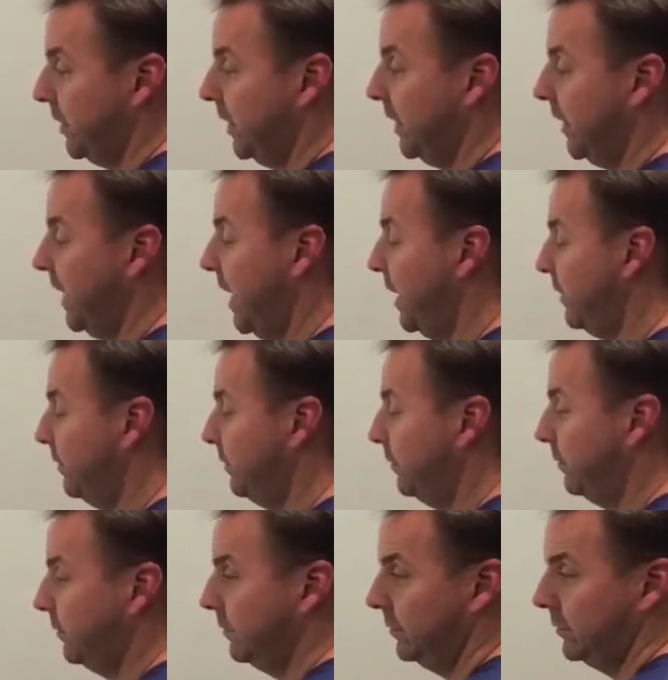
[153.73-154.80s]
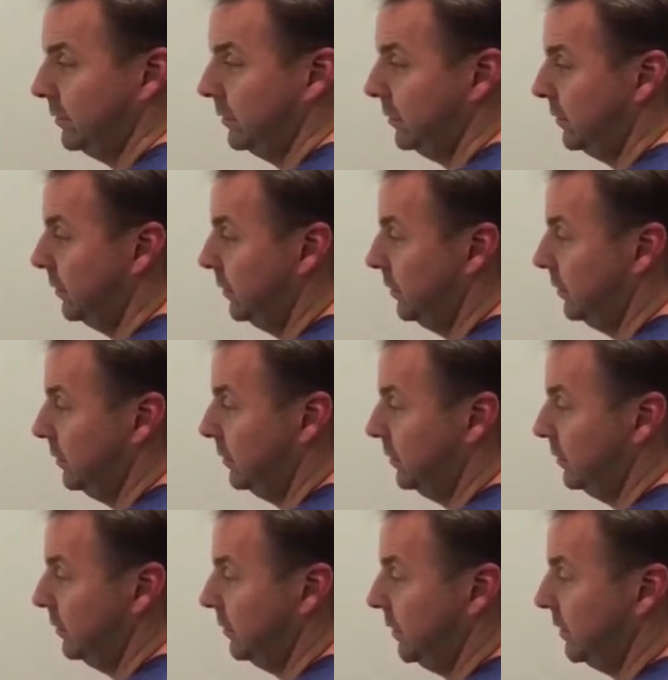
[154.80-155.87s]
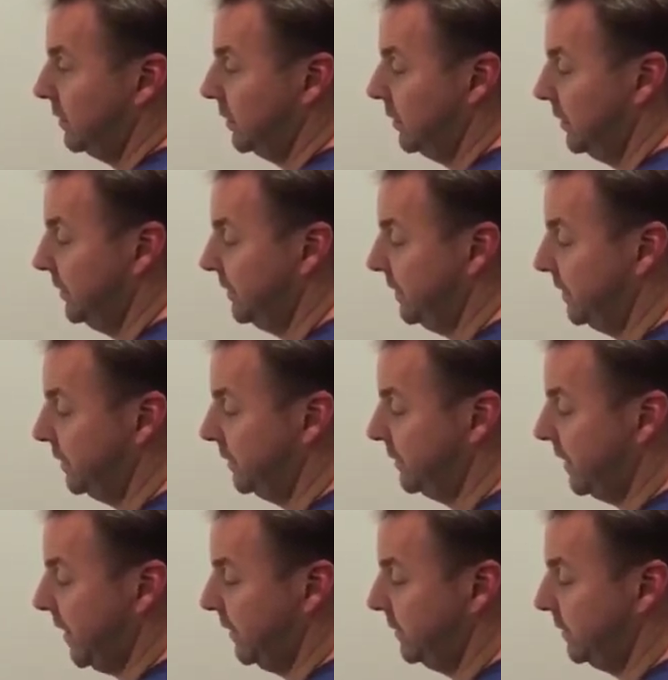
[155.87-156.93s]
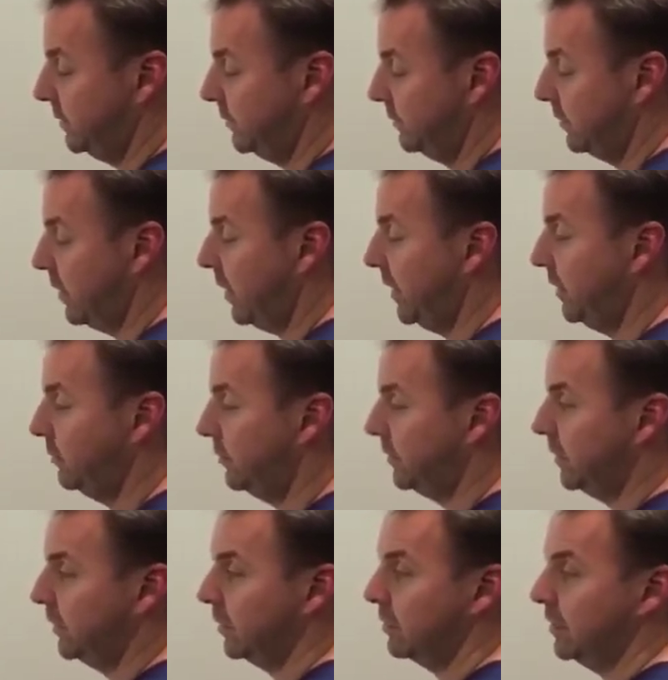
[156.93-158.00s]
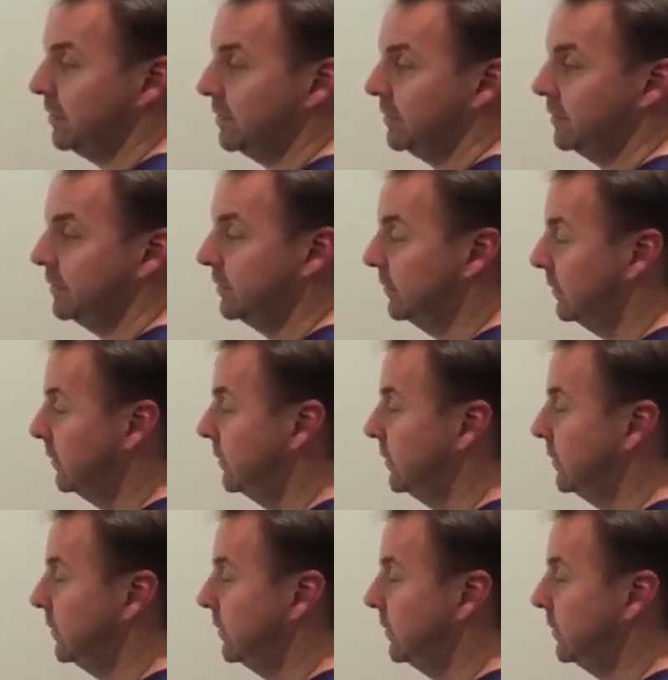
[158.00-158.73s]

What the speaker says: And again, these little incision sites are hidden within the creases.